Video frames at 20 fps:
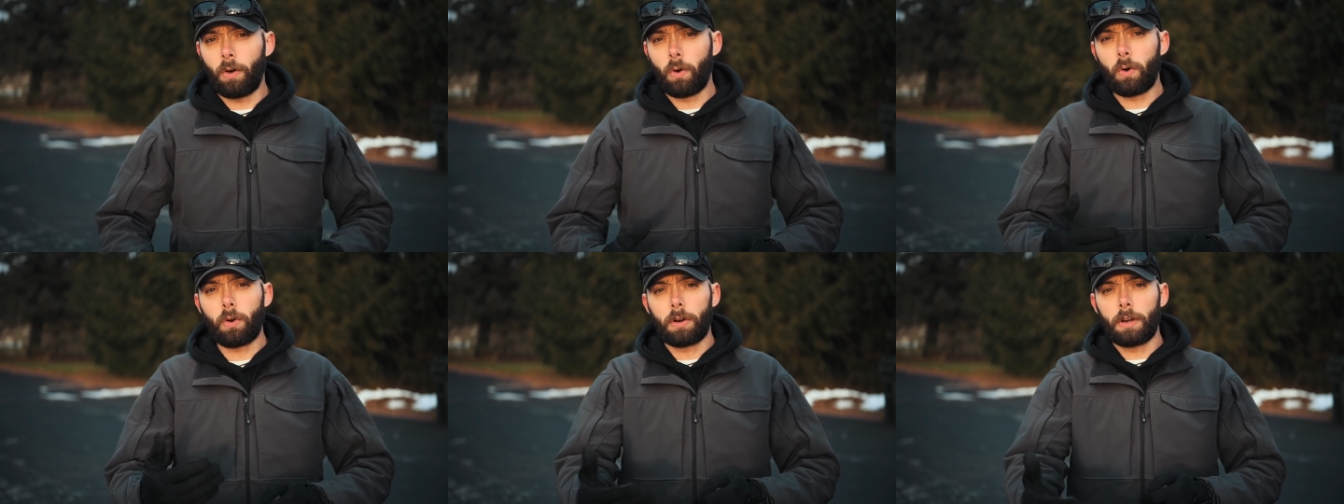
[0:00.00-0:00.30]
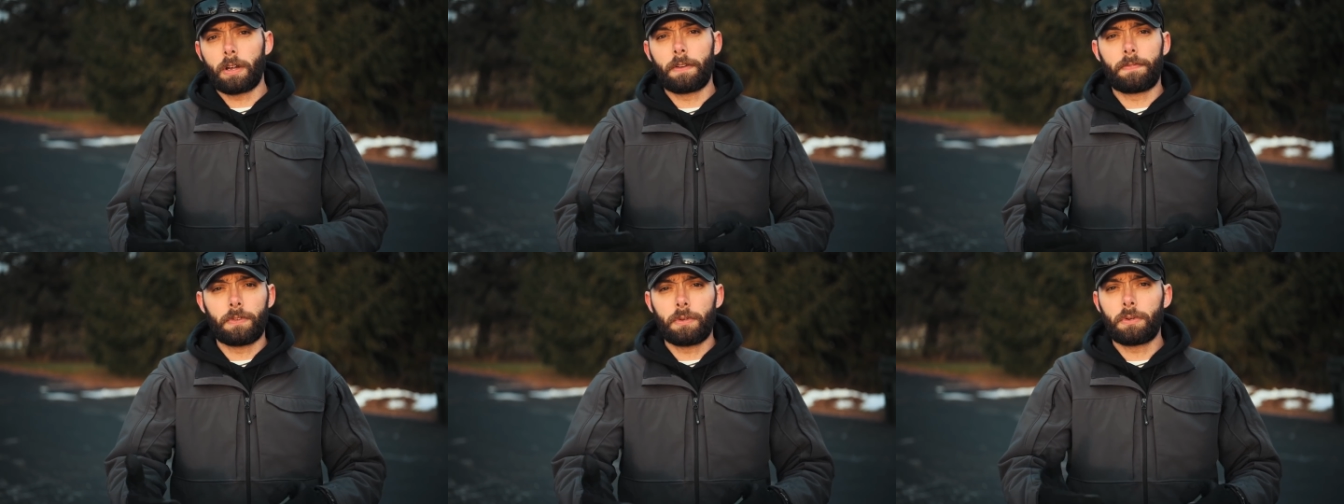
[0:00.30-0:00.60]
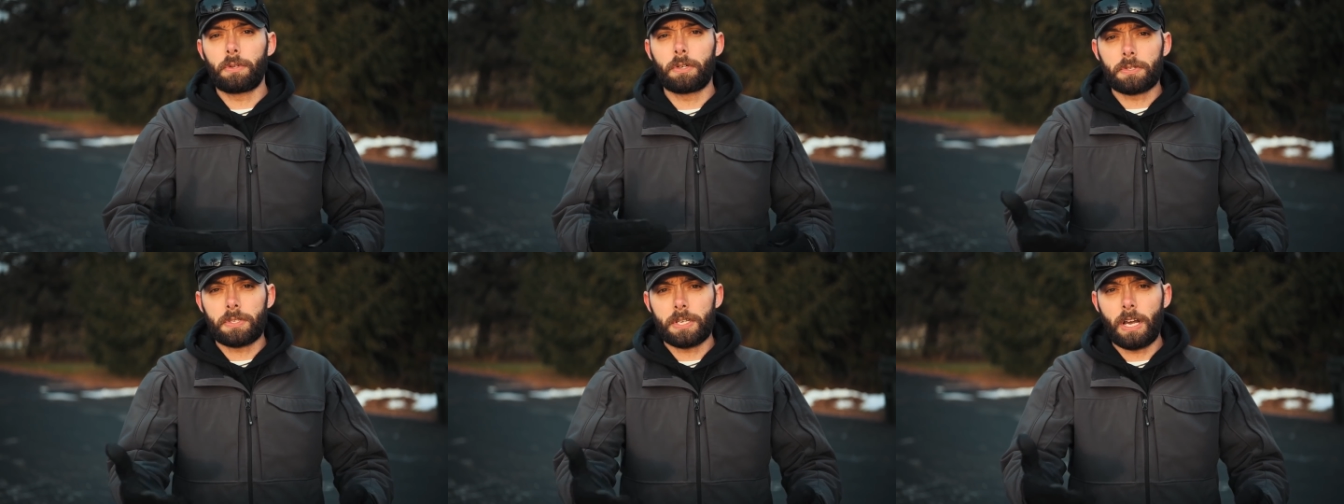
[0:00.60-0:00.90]
Or if you
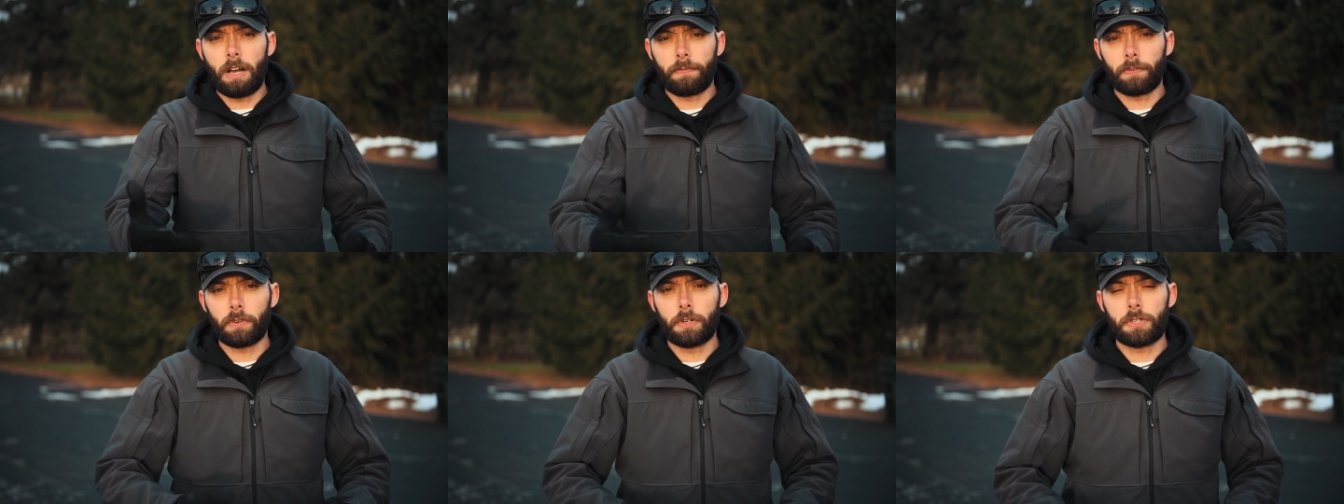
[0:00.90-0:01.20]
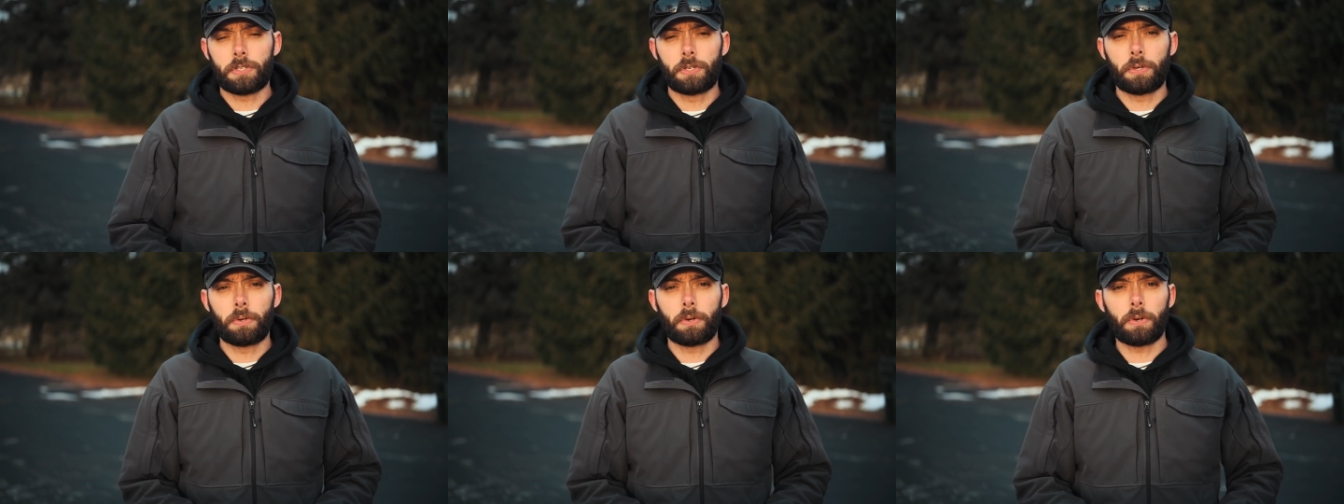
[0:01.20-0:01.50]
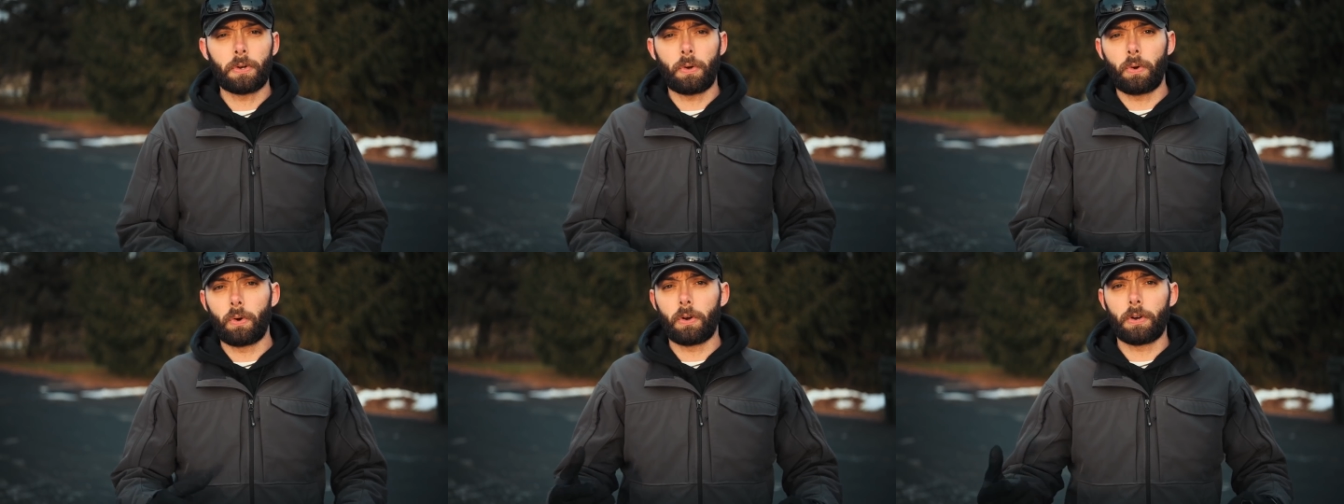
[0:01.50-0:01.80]
yourself are a
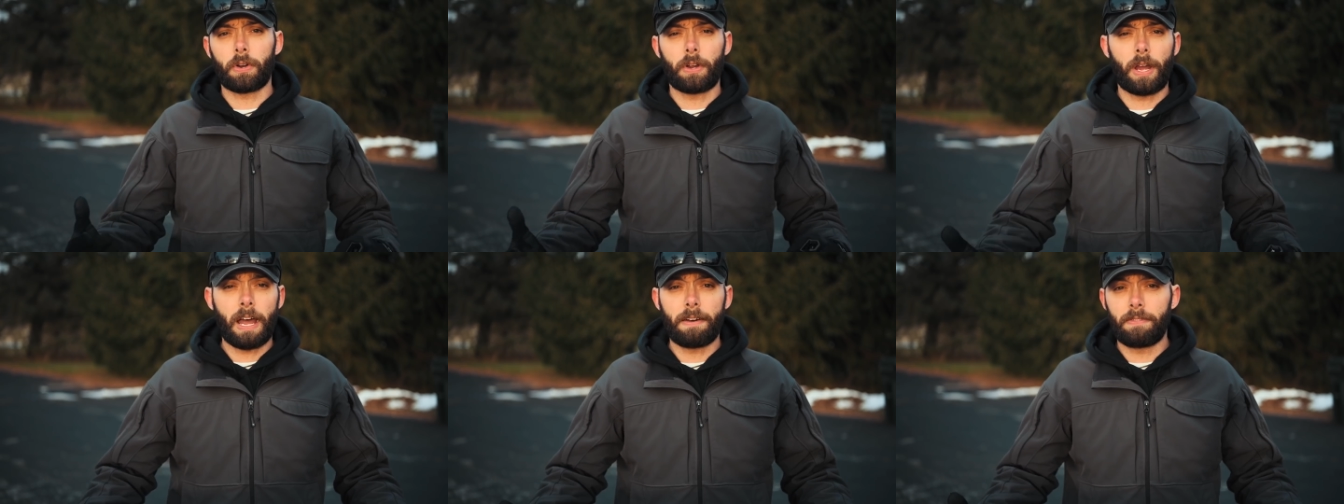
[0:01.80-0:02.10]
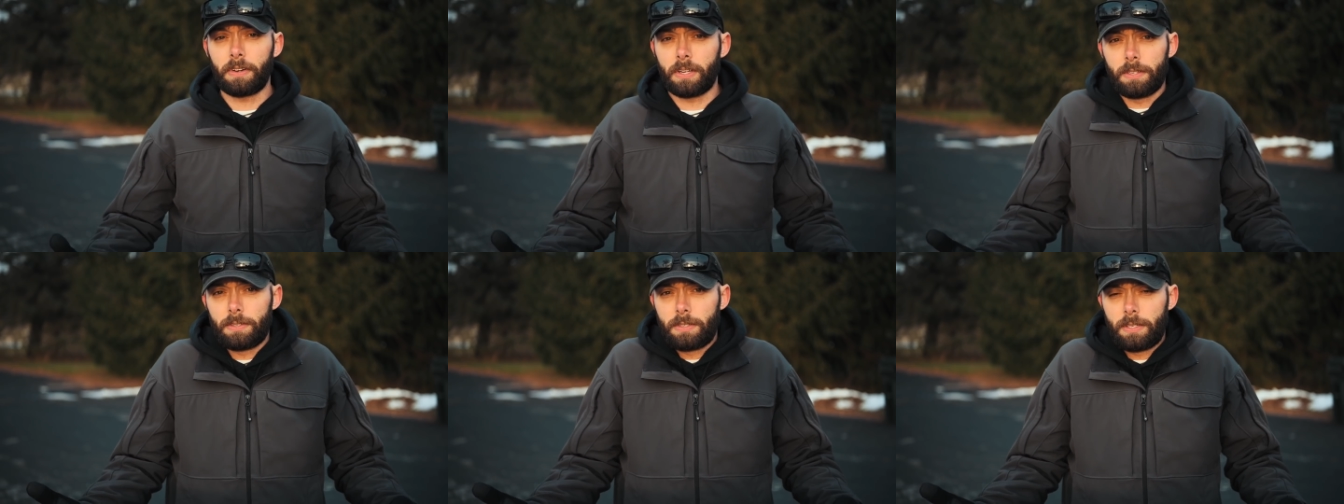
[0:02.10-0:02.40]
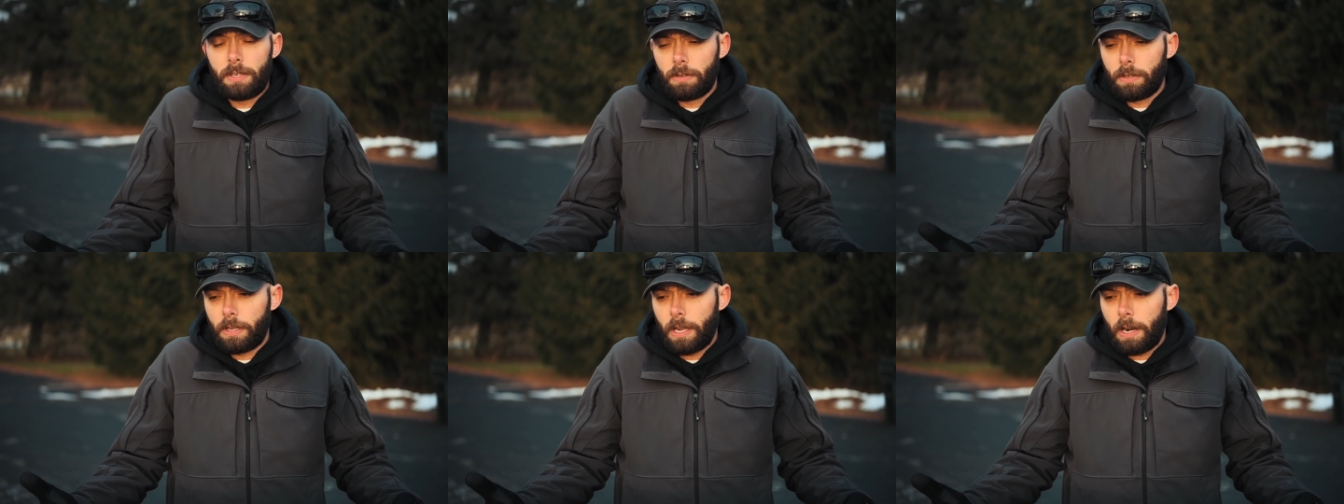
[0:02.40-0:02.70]
shooter or have a
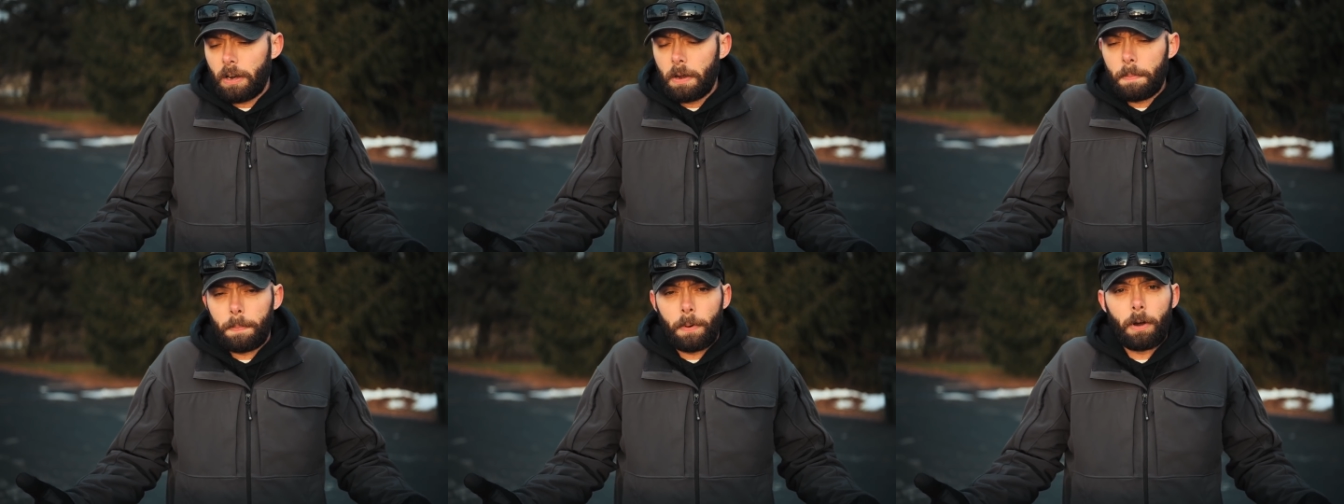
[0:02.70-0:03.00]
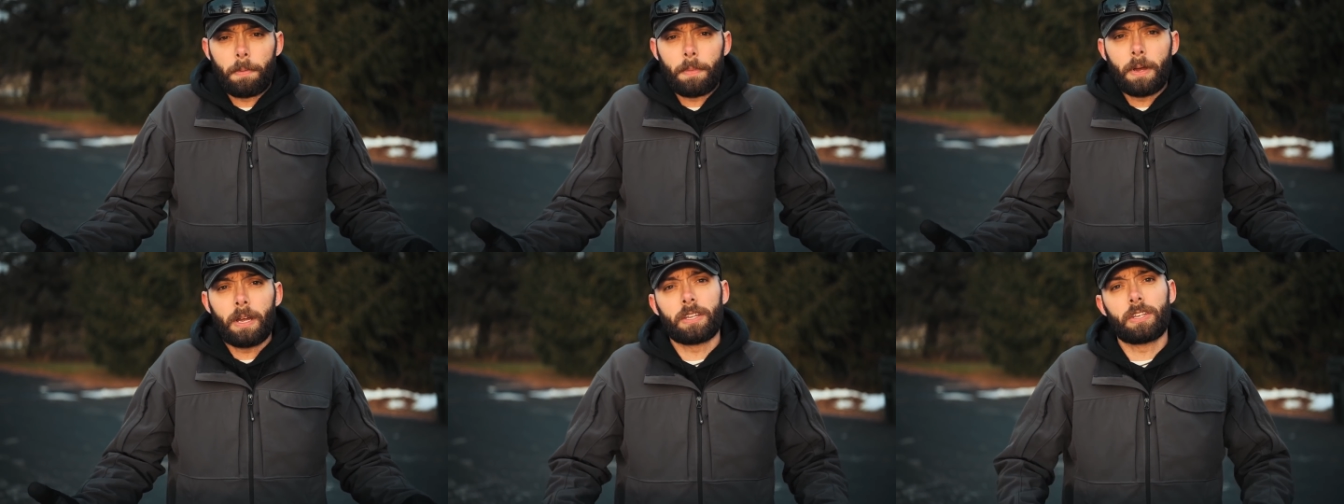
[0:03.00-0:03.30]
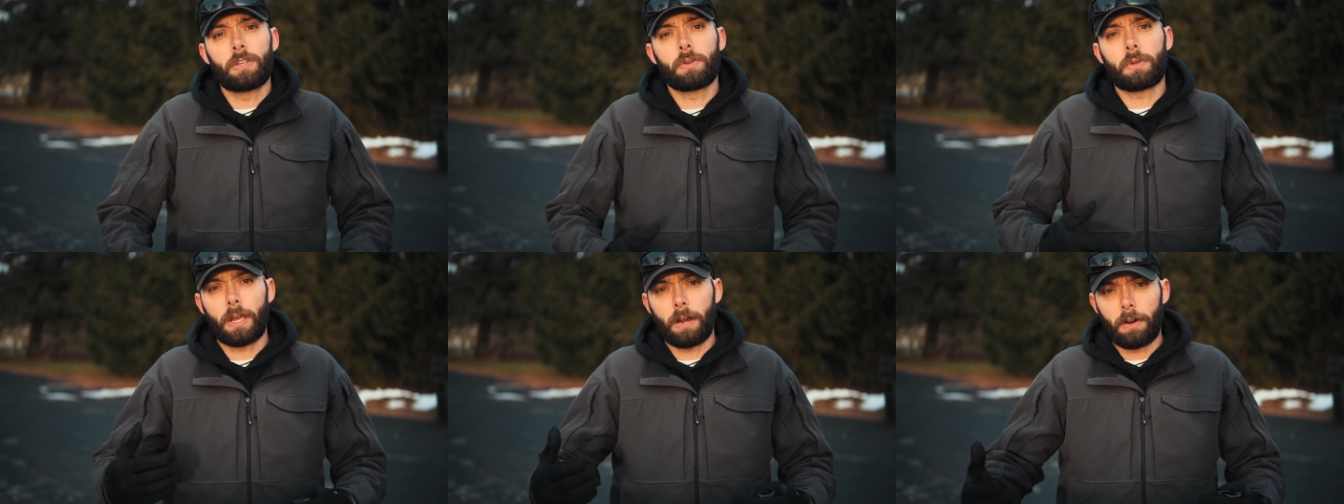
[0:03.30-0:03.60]
concealed carry permit
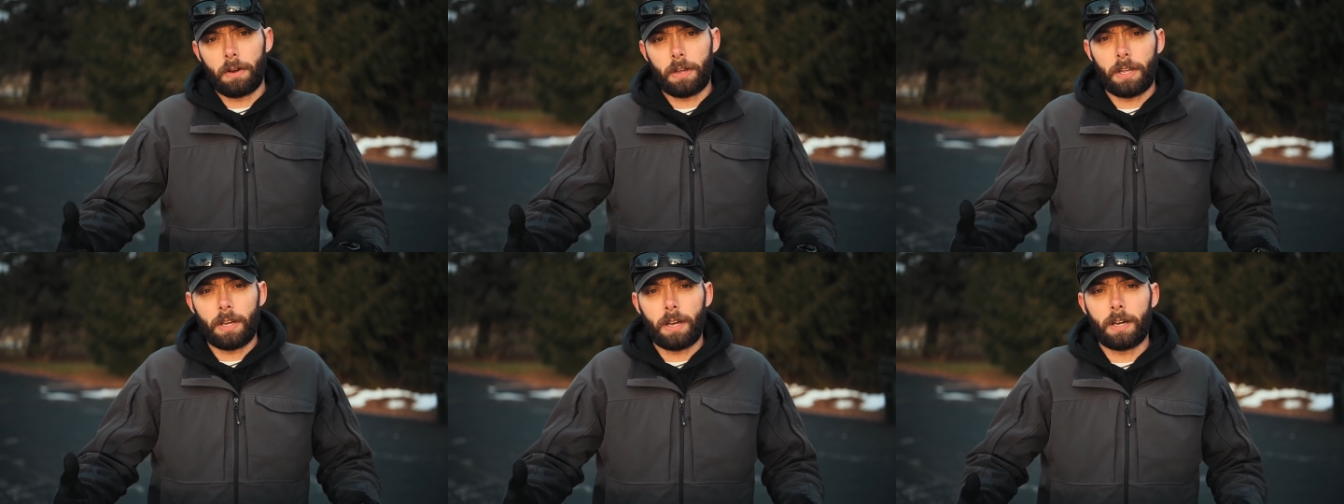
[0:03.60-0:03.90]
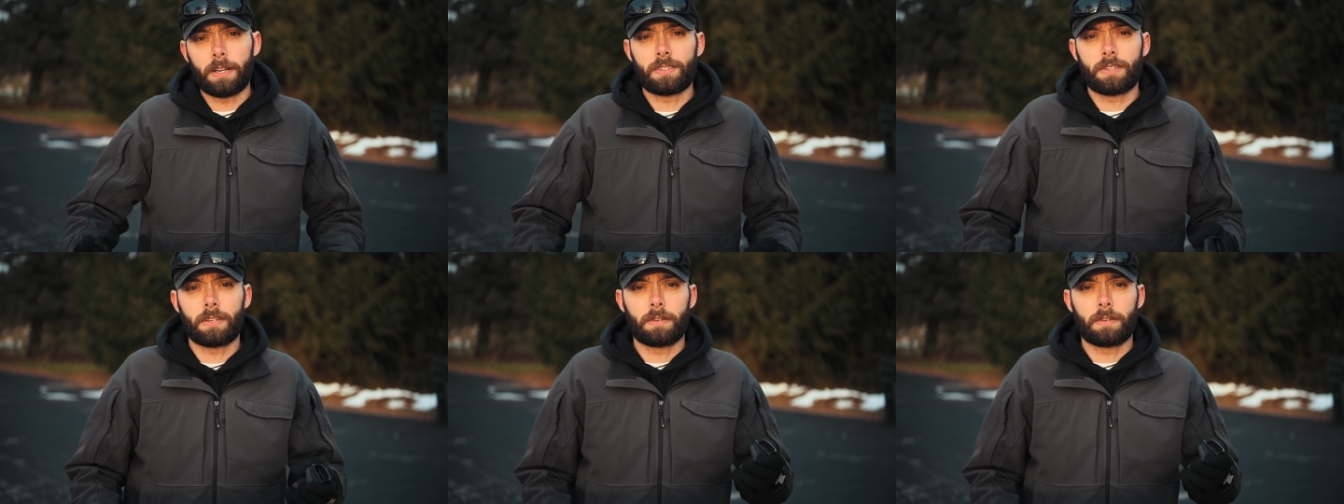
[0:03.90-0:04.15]
and you carry guns